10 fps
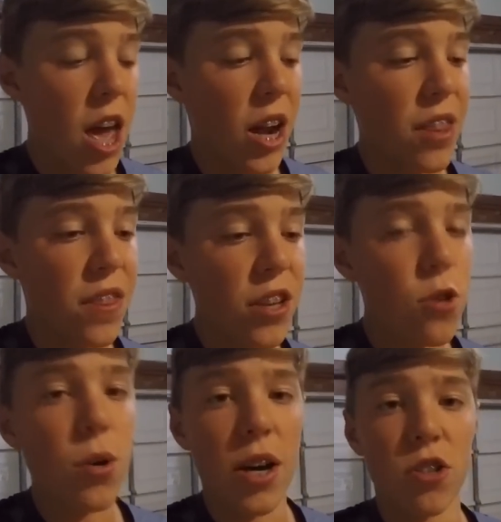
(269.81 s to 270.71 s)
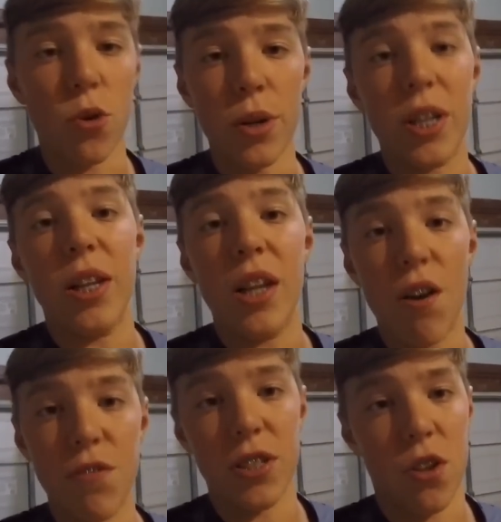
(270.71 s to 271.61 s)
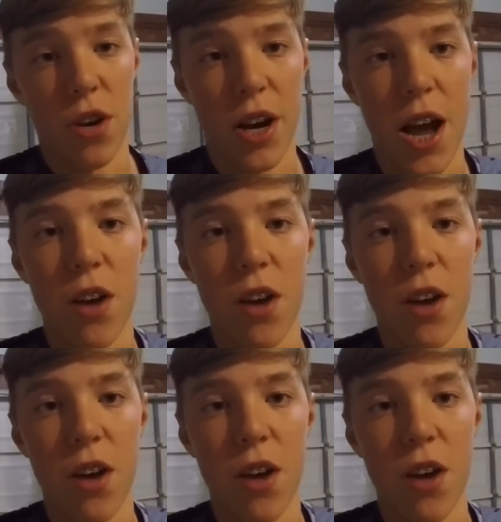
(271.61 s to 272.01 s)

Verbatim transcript: and I think you guys are going to love this haunted